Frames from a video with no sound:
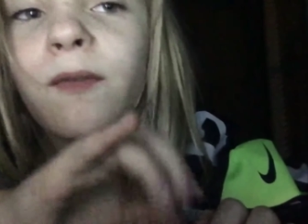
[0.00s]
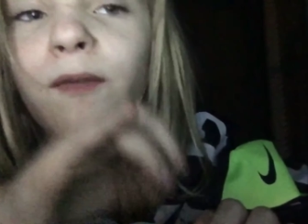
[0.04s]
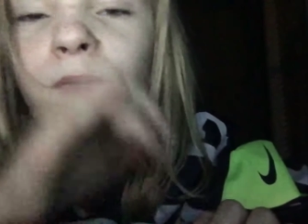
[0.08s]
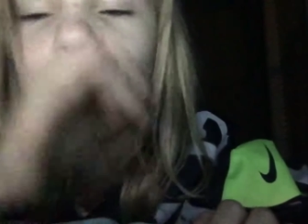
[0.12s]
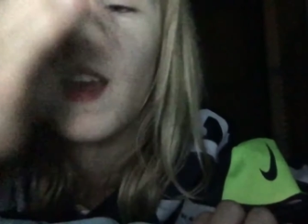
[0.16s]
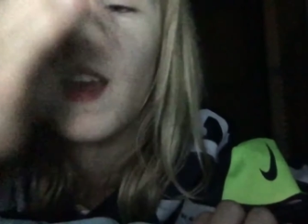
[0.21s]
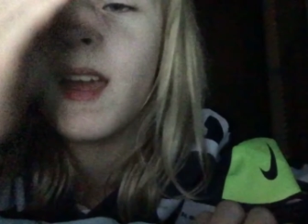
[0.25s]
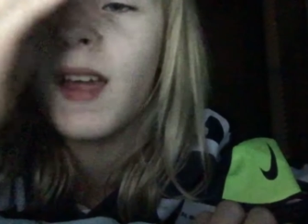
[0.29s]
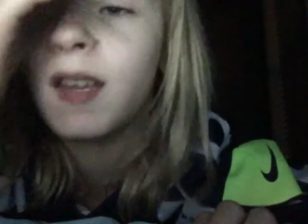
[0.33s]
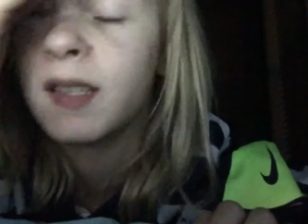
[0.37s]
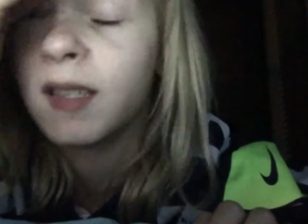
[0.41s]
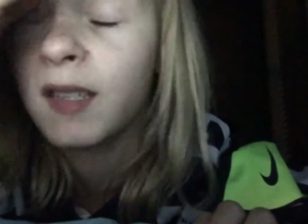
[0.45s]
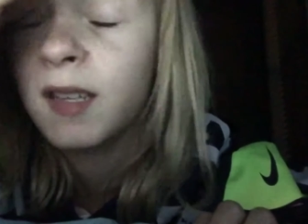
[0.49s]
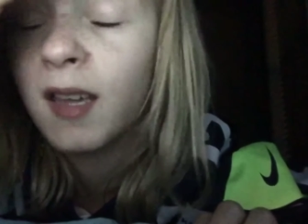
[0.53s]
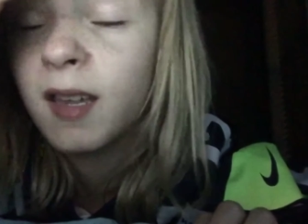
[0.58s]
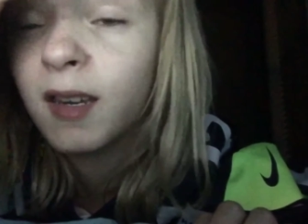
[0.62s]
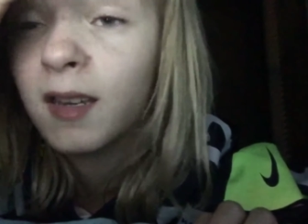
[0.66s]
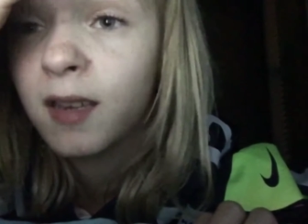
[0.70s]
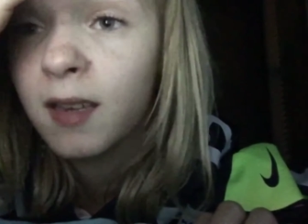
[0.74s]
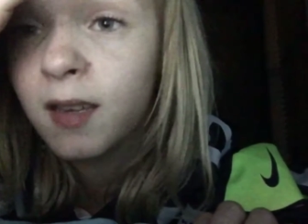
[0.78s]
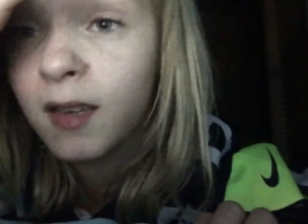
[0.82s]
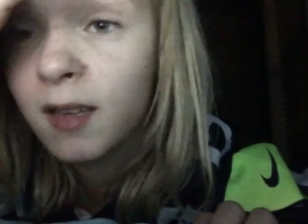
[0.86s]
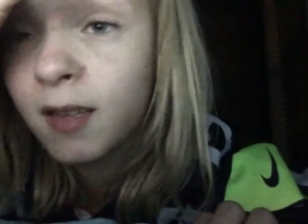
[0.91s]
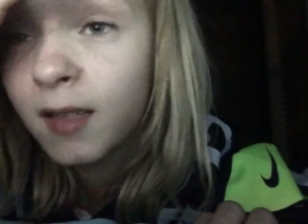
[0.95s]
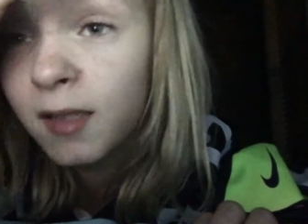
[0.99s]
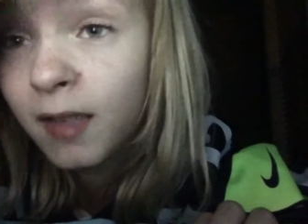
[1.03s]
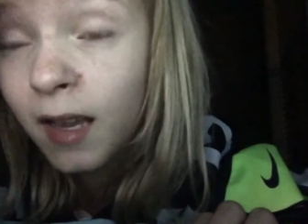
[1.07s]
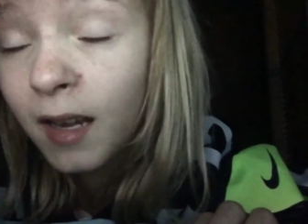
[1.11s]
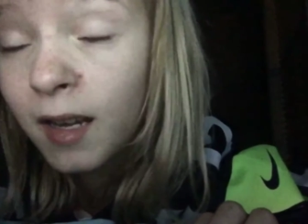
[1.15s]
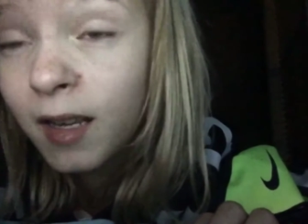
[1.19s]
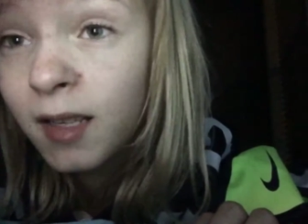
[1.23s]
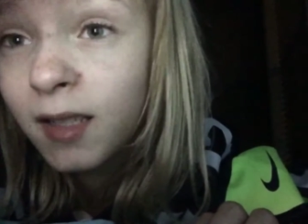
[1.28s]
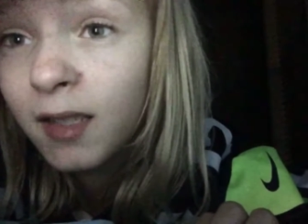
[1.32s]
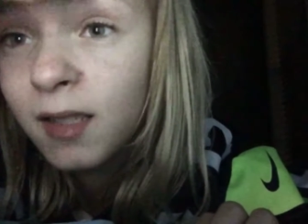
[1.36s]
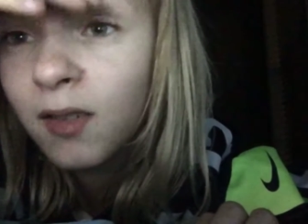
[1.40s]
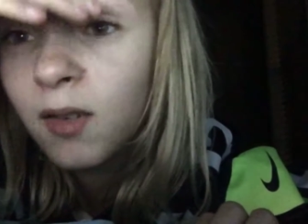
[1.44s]
a friend and he
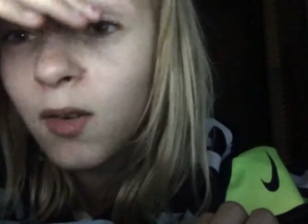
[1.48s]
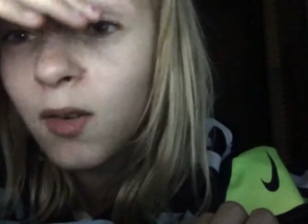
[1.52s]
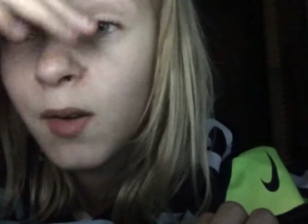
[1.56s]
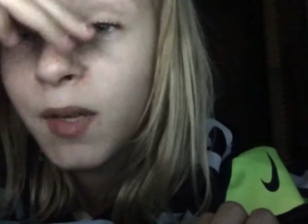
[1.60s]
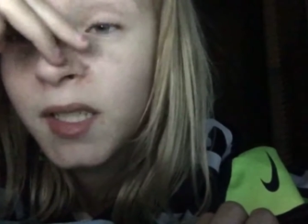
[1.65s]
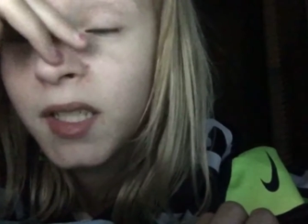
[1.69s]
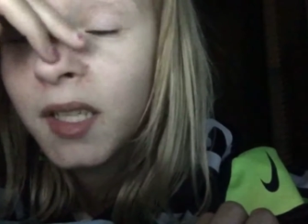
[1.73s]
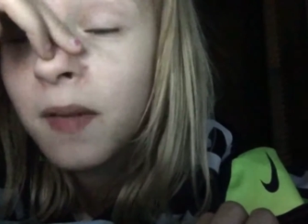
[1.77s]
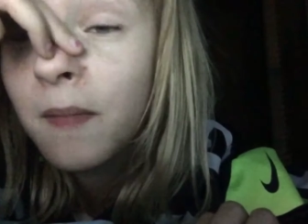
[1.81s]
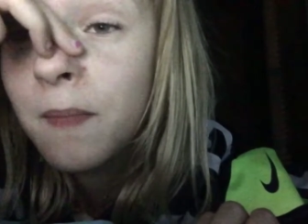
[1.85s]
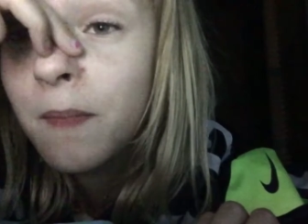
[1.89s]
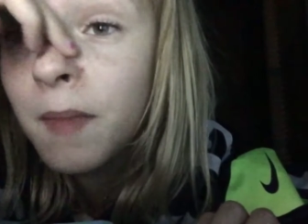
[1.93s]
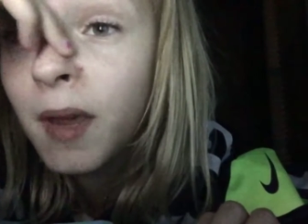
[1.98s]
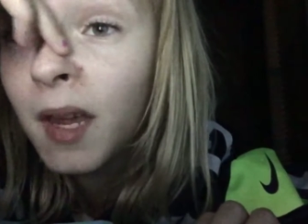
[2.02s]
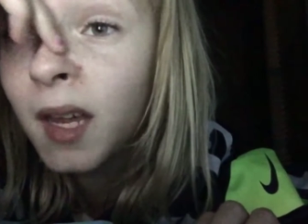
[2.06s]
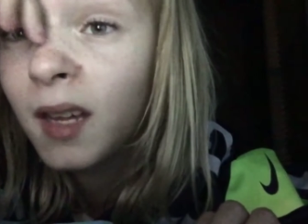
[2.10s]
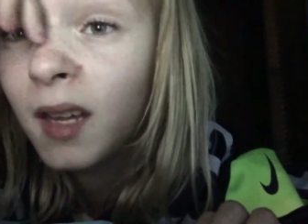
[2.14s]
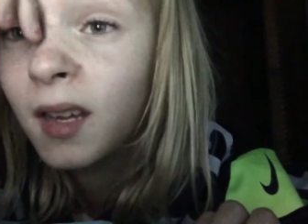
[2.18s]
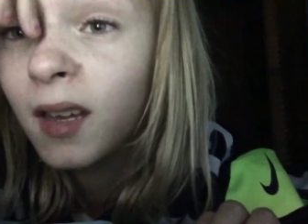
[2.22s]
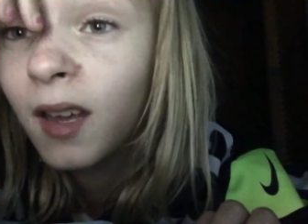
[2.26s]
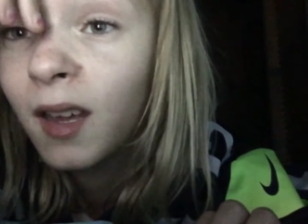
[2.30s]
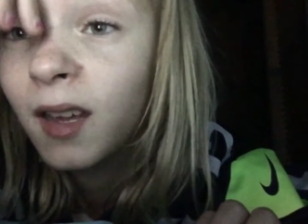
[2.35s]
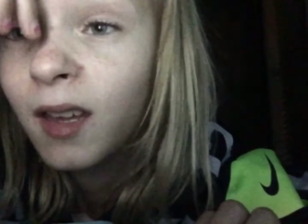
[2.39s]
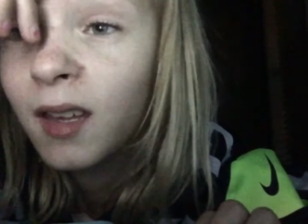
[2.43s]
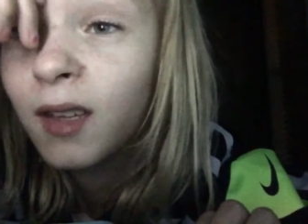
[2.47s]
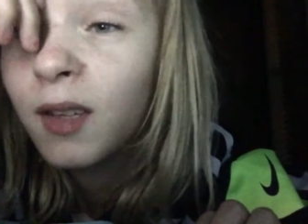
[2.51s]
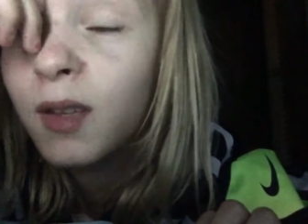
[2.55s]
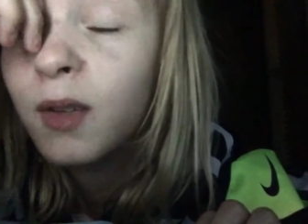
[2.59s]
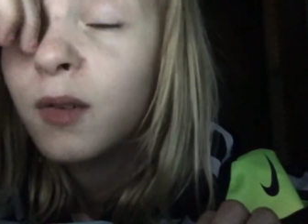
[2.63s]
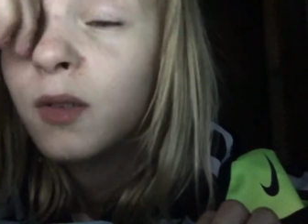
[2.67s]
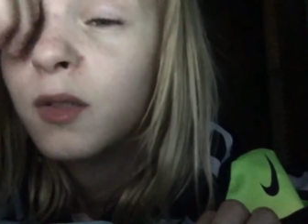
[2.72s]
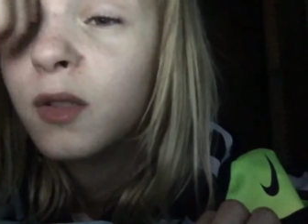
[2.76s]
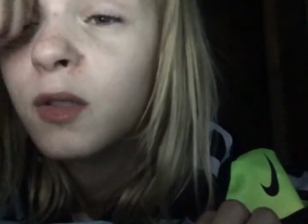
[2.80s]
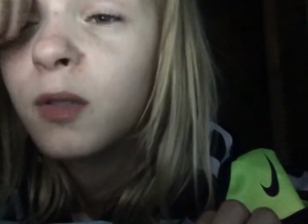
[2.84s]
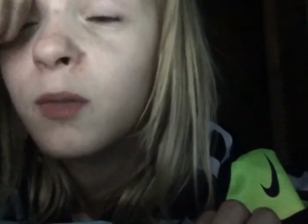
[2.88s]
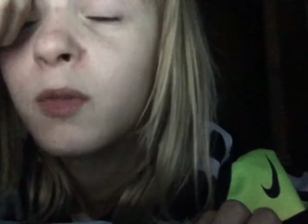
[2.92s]
said he's going to make a
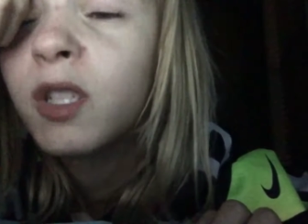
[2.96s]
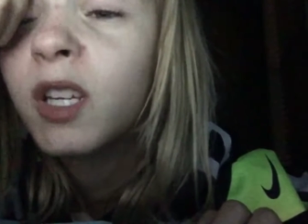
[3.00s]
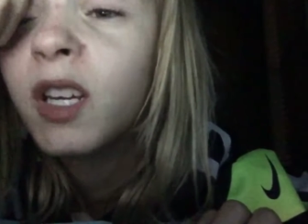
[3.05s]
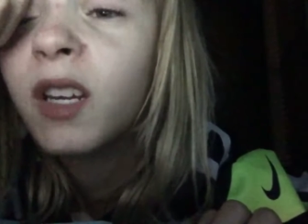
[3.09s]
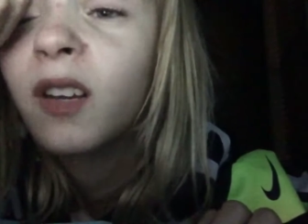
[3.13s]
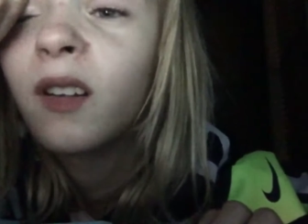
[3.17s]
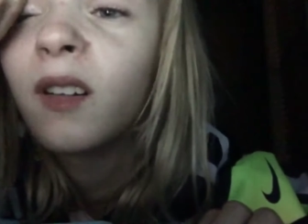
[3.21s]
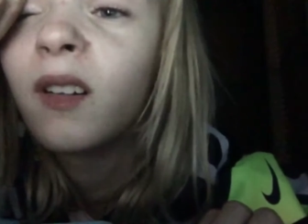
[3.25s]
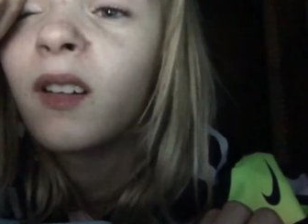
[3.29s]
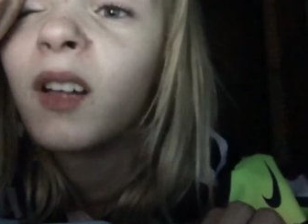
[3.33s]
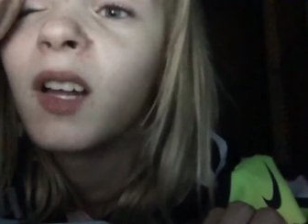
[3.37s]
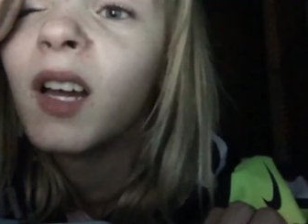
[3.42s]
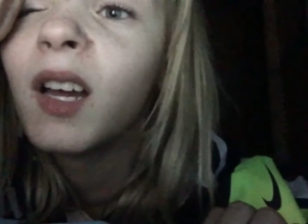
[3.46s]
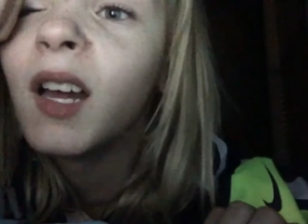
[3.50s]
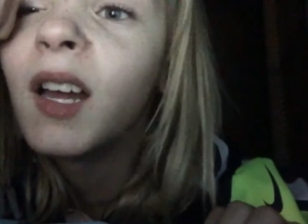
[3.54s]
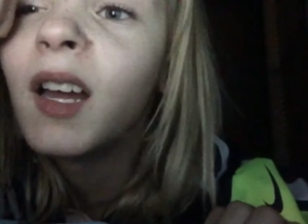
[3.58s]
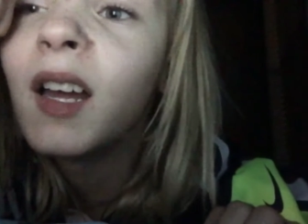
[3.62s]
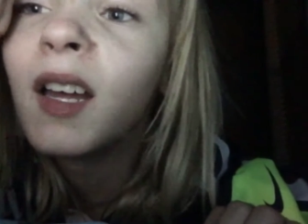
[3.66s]
YouTube channel.